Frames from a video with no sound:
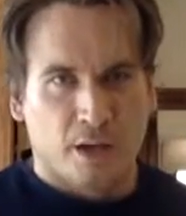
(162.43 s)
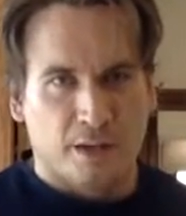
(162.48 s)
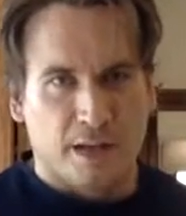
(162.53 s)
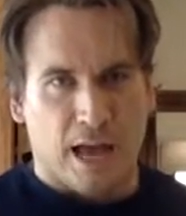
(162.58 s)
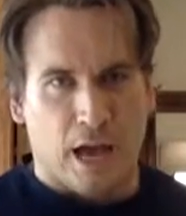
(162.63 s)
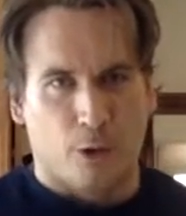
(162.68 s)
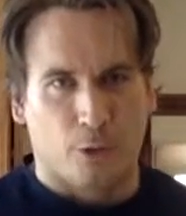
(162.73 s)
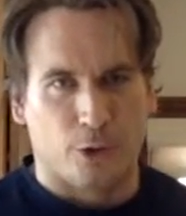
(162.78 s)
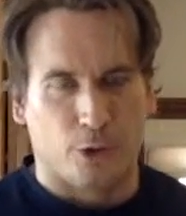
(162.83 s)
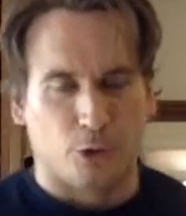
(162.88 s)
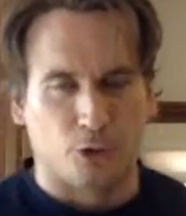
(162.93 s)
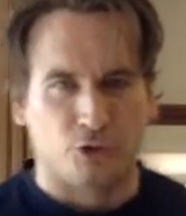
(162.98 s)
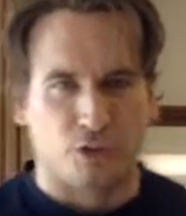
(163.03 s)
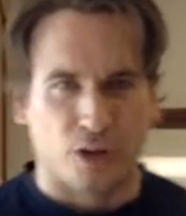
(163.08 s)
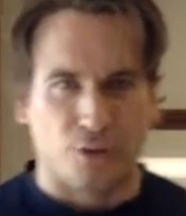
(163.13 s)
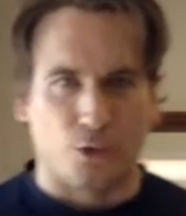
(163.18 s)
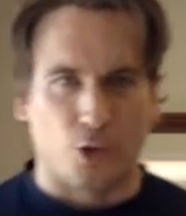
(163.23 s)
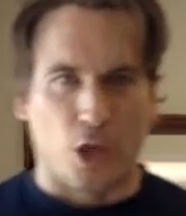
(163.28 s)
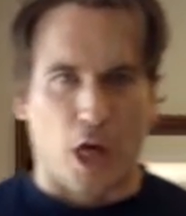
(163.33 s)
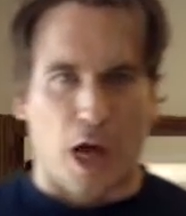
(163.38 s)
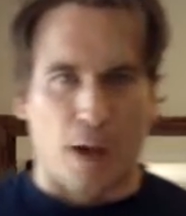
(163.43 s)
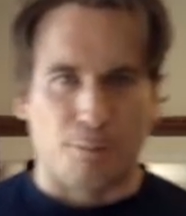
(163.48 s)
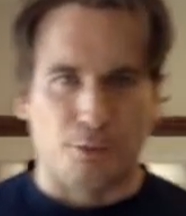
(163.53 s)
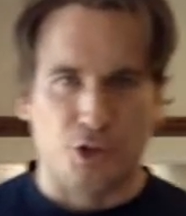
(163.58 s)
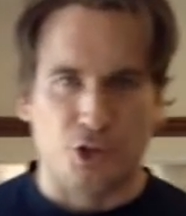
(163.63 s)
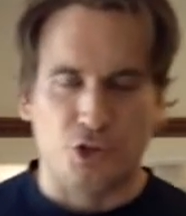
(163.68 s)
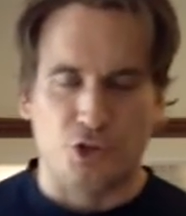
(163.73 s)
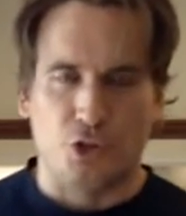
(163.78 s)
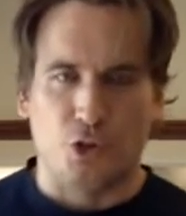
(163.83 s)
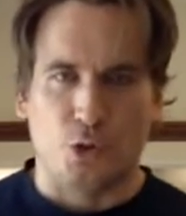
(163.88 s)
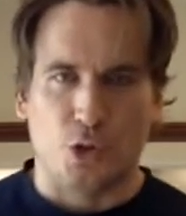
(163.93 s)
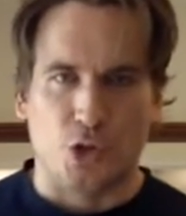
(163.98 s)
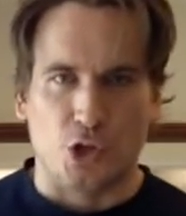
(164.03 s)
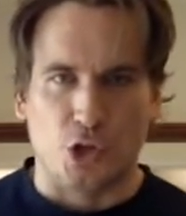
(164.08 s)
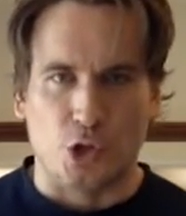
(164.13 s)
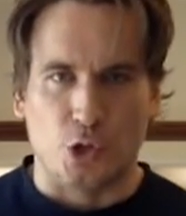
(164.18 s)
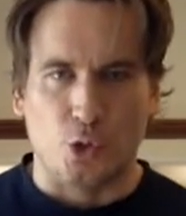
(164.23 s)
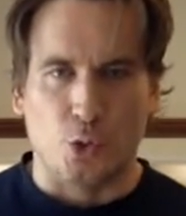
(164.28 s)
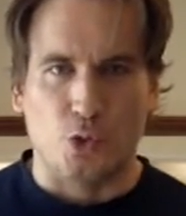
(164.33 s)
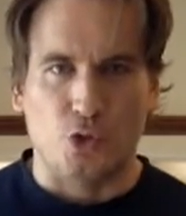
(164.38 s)
Now, there are several options you can
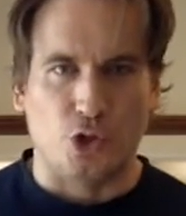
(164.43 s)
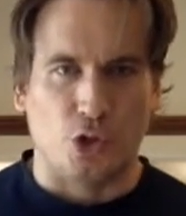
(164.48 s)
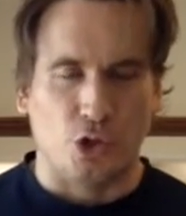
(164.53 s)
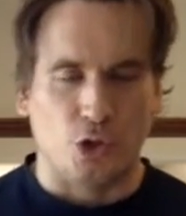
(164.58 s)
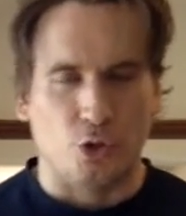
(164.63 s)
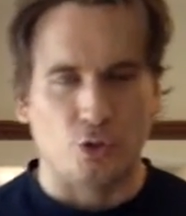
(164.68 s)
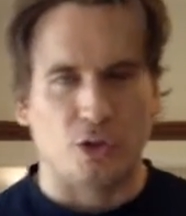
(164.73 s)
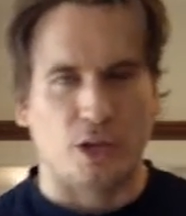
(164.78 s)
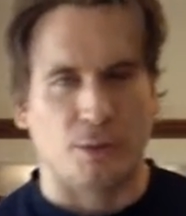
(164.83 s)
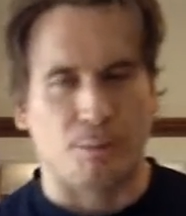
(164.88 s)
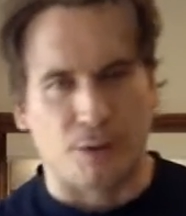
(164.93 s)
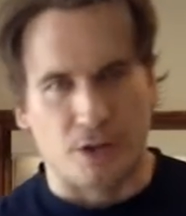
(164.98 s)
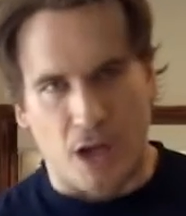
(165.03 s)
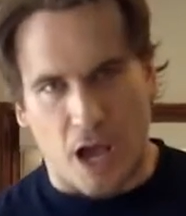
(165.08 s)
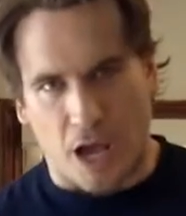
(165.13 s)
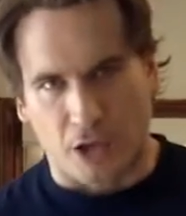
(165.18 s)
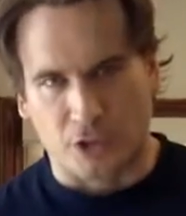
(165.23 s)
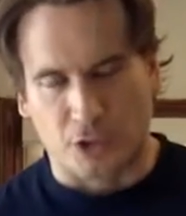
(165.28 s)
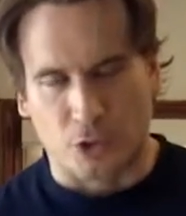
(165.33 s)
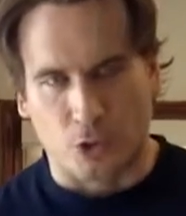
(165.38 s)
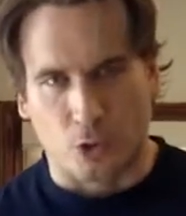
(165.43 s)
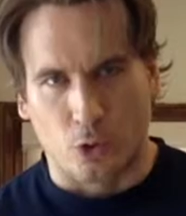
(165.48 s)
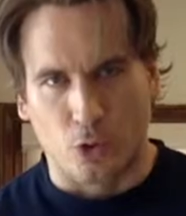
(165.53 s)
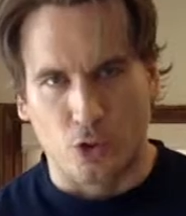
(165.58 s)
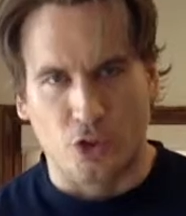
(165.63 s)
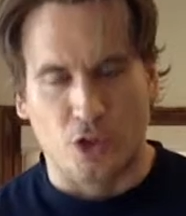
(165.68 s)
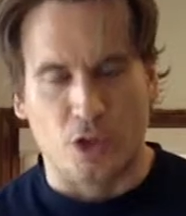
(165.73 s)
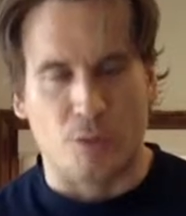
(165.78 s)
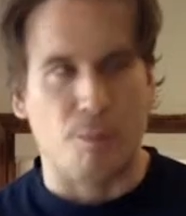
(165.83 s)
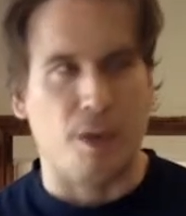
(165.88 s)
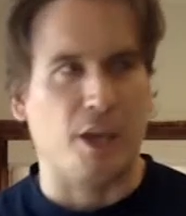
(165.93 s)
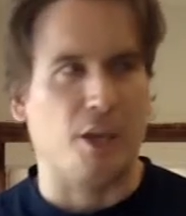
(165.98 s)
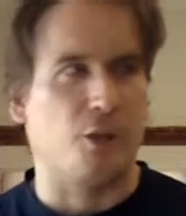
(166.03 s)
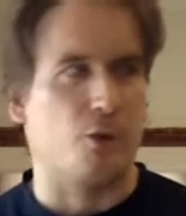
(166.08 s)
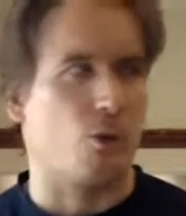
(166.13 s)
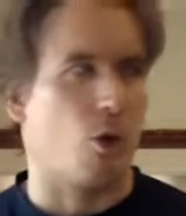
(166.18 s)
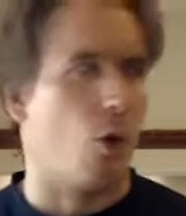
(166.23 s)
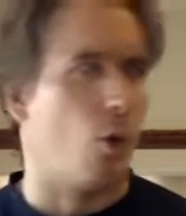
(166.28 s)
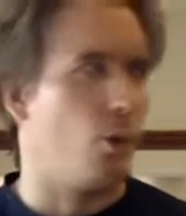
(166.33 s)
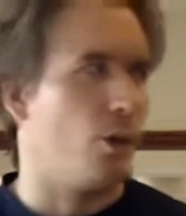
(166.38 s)
use. You can use like minoxidil. You can make
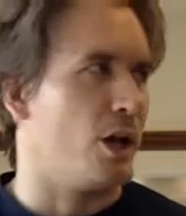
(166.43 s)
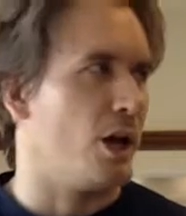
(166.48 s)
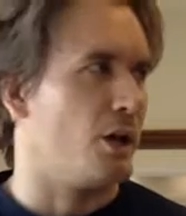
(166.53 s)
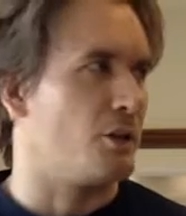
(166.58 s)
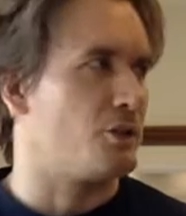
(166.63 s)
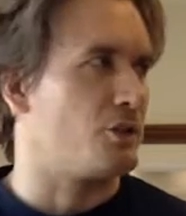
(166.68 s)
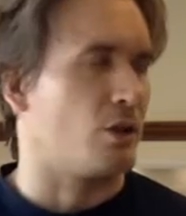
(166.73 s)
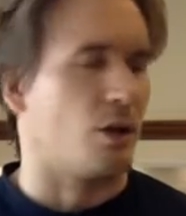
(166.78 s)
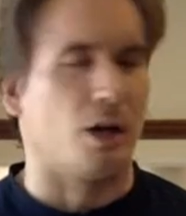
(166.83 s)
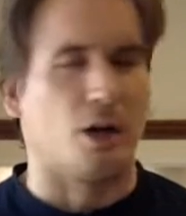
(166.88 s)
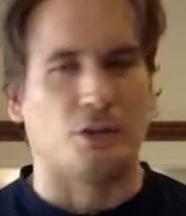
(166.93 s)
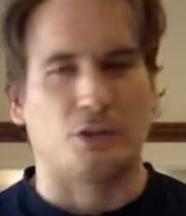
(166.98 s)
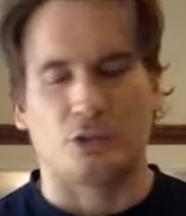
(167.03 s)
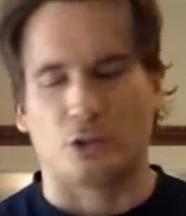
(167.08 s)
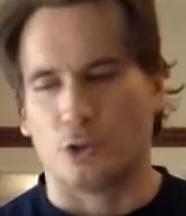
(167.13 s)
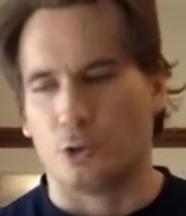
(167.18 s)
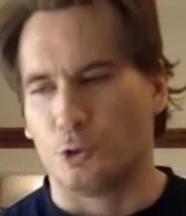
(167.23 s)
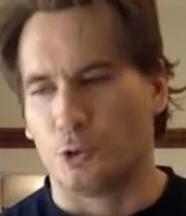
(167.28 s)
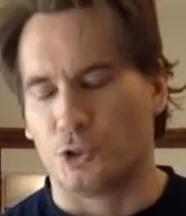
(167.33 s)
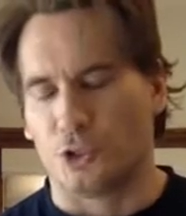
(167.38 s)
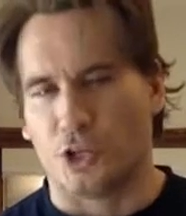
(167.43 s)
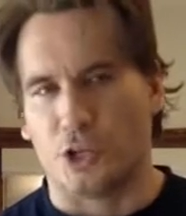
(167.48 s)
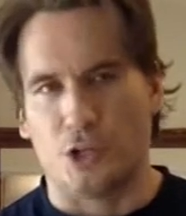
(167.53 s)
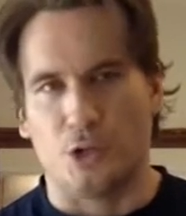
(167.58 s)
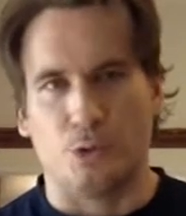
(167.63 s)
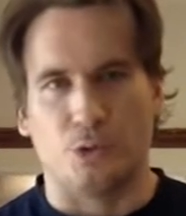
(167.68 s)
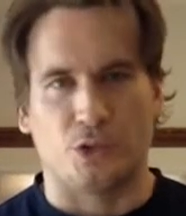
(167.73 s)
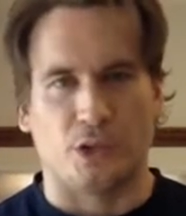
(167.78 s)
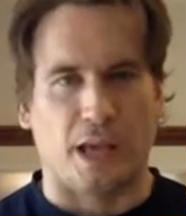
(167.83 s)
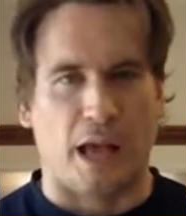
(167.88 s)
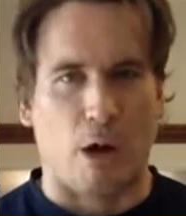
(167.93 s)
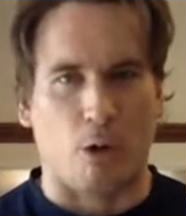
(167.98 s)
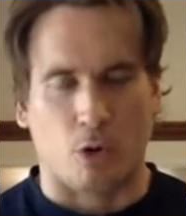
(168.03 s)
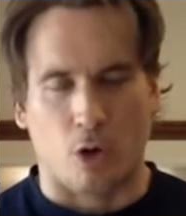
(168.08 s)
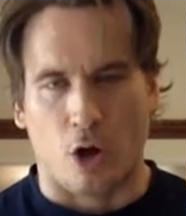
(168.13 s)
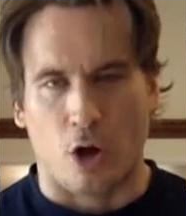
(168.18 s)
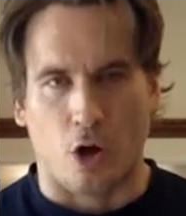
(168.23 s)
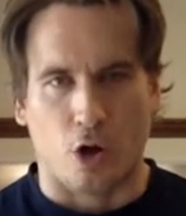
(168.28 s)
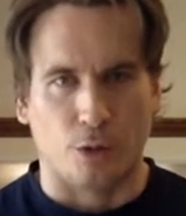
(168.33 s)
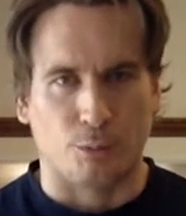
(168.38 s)
your own uh, uh solution using
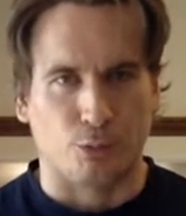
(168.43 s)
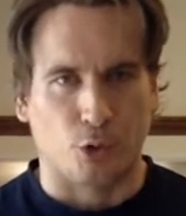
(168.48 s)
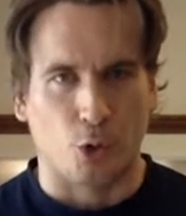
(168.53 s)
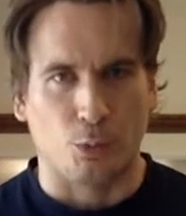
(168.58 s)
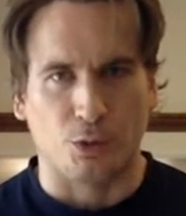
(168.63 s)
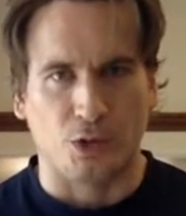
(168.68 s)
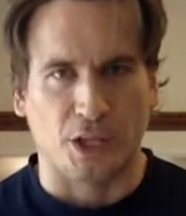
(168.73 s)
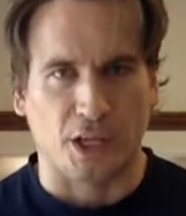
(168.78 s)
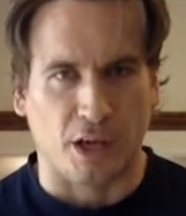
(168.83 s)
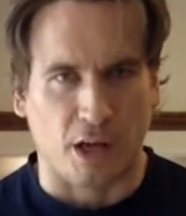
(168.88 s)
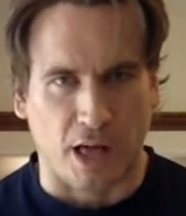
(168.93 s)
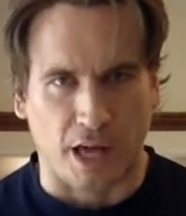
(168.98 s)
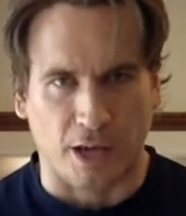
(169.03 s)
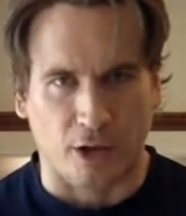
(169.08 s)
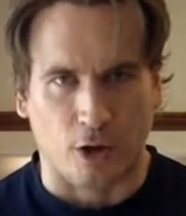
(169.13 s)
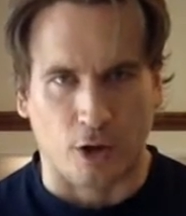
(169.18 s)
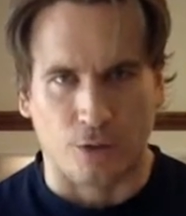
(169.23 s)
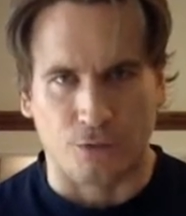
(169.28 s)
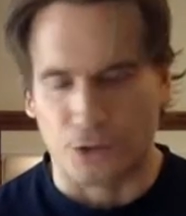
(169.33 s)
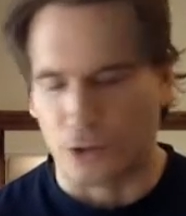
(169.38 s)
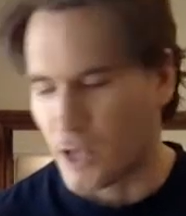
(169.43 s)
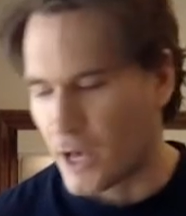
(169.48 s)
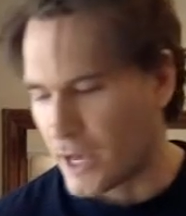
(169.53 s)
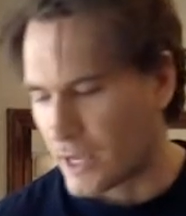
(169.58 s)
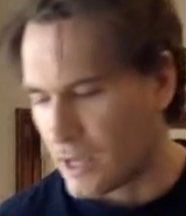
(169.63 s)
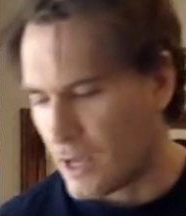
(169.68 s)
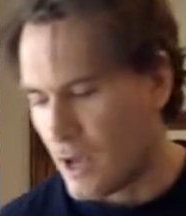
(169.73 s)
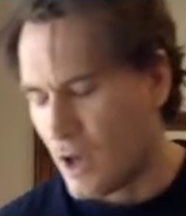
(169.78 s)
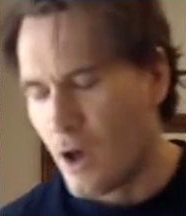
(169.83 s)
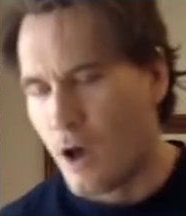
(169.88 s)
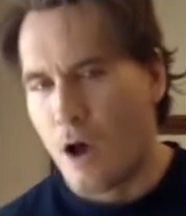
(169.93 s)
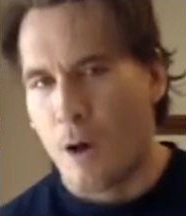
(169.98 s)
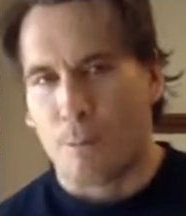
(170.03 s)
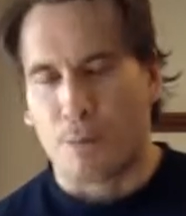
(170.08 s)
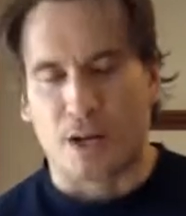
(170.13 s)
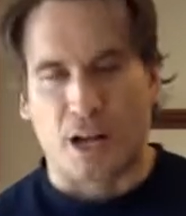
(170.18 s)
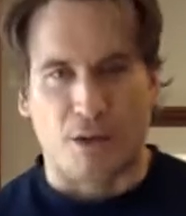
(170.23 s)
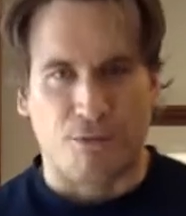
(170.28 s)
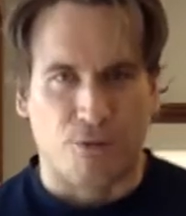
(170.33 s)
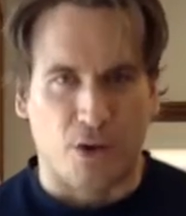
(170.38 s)
alcohol and propylene glycol if you like,
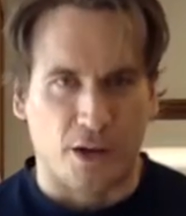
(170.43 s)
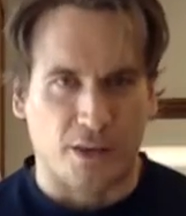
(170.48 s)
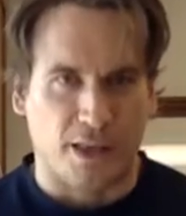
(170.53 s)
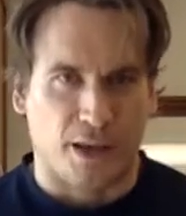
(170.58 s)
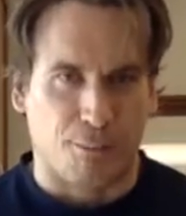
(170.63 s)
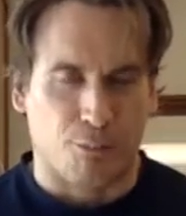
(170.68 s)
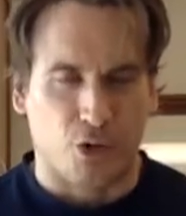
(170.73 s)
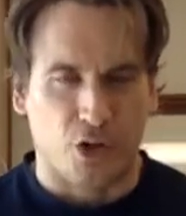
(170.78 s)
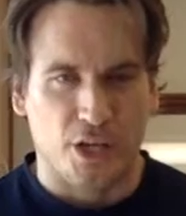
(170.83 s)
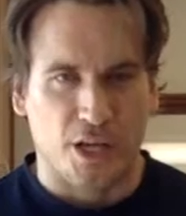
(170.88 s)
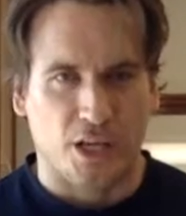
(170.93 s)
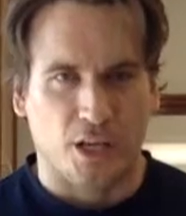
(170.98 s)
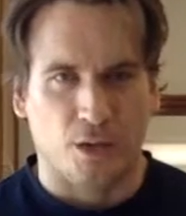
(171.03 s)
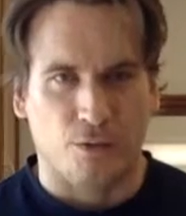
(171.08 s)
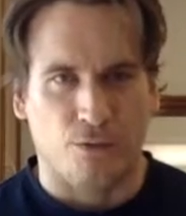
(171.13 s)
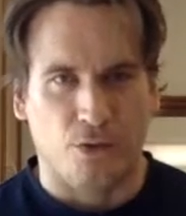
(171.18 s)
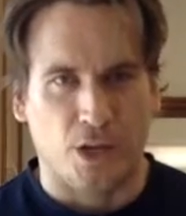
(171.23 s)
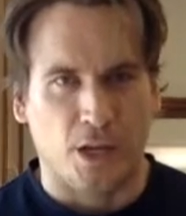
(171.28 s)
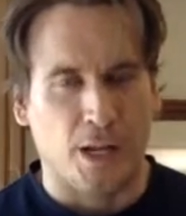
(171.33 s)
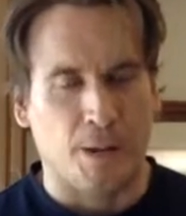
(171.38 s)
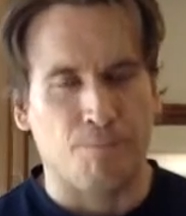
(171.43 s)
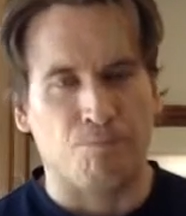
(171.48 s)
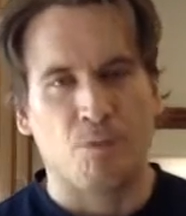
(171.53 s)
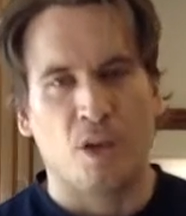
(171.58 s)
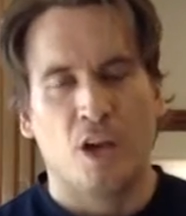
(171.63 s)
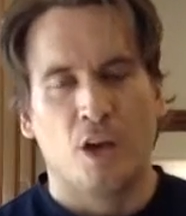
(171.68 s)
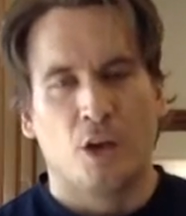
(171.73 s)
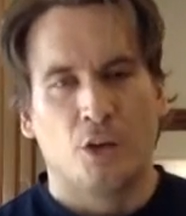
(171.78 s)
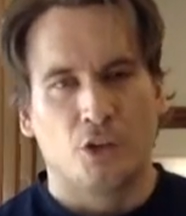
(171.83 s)
but I find that pretty inconvenient.